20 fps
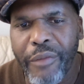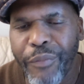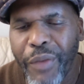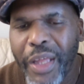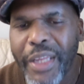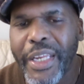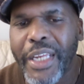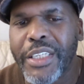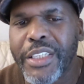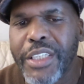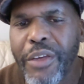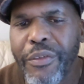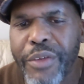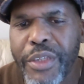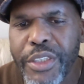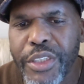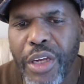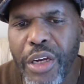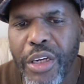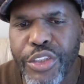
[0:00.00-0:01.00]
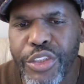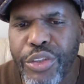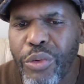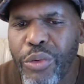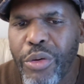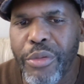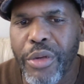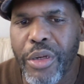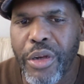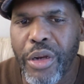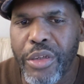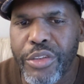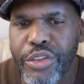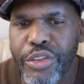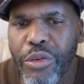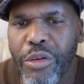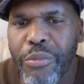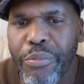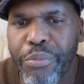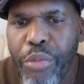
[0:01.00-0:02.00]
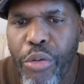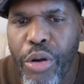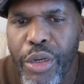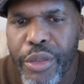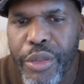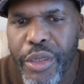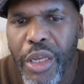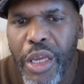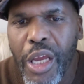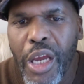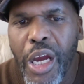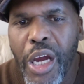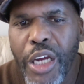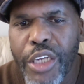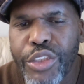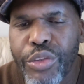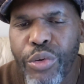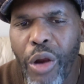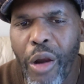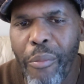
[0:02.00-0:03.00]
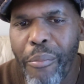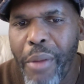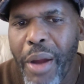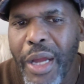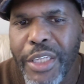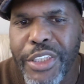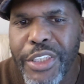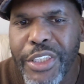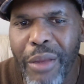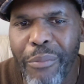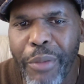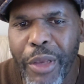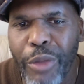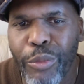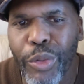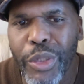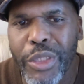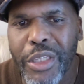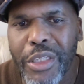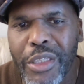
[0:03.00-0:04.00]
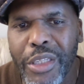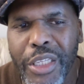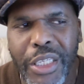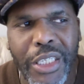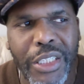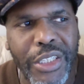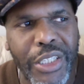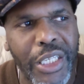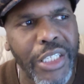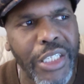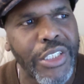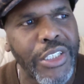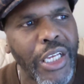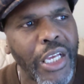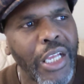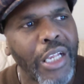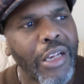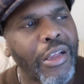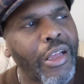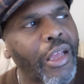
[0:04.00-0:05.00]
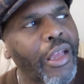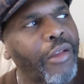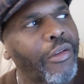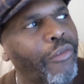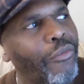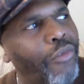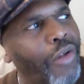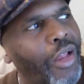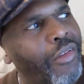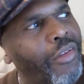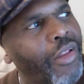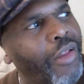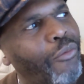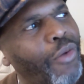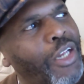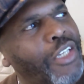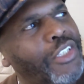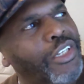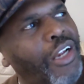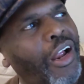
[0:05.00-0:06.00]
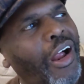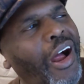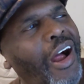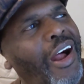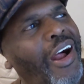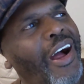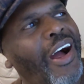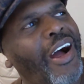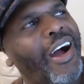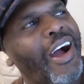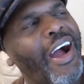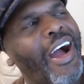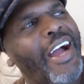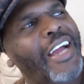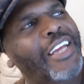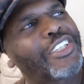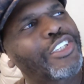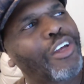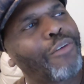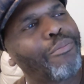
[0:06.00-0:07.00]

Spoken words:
flying activities are so important to our mindset, because we have to look at things and raise our eyes